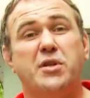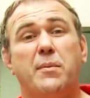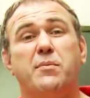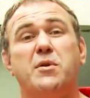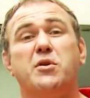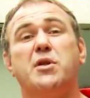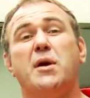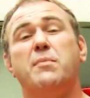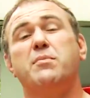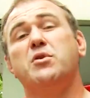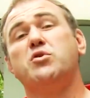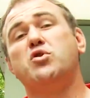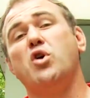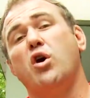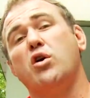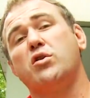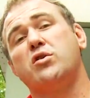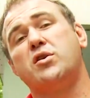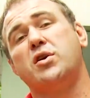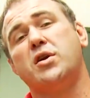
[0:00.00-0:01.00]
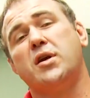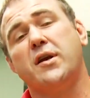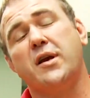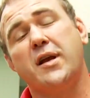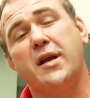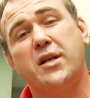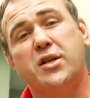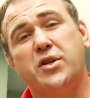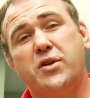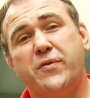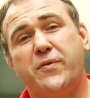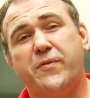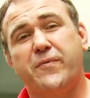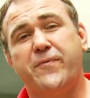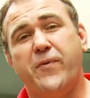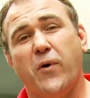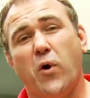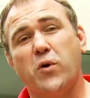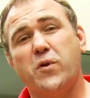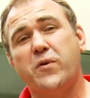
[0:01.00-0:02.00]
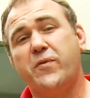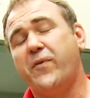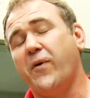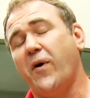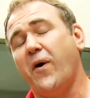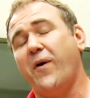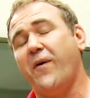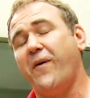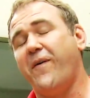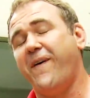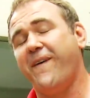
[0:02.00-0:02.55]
w w dot vote for